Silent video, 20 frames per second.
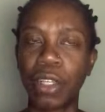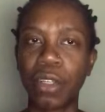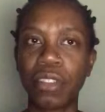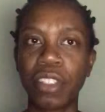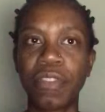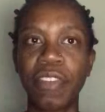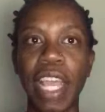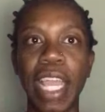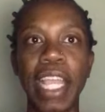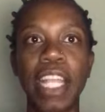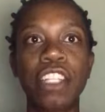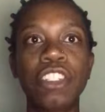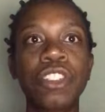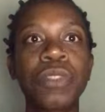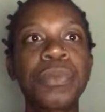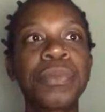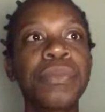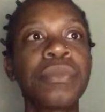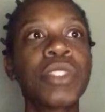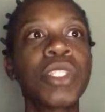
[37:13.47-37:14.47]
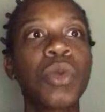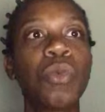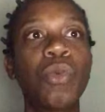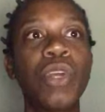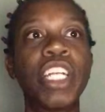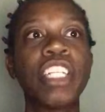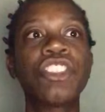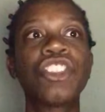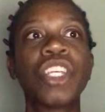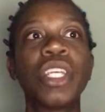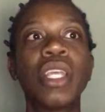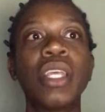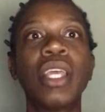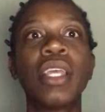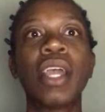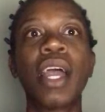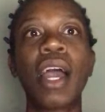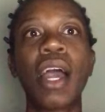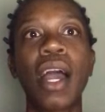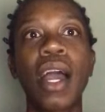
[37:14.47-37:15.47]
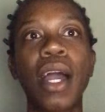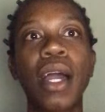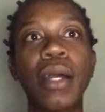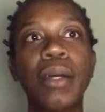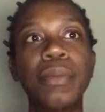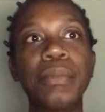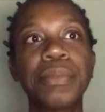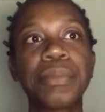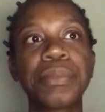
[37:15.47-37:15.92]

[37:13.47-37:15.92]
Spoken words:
of age, which we're